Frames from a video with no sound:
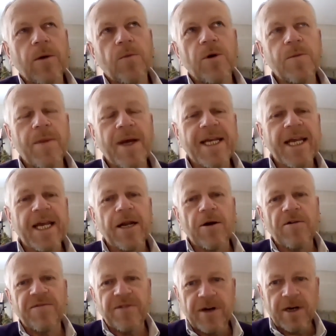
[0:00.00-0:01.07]
when making an
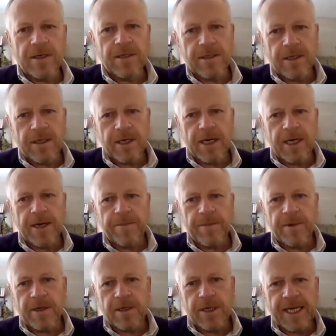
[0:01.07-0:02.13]
offer,
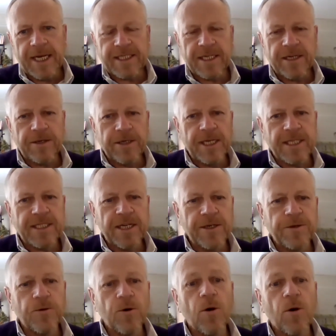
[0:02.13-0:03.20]
is it
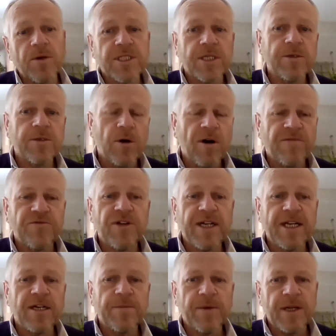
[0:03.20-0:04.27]
normal to offer a
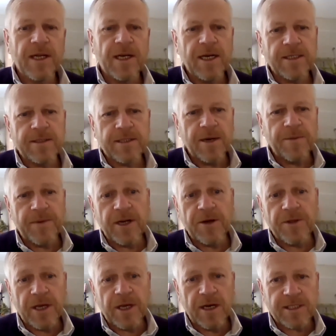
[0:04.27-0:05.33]
little bit
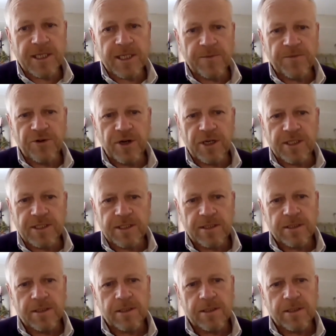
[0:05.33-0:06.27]
below the asking price?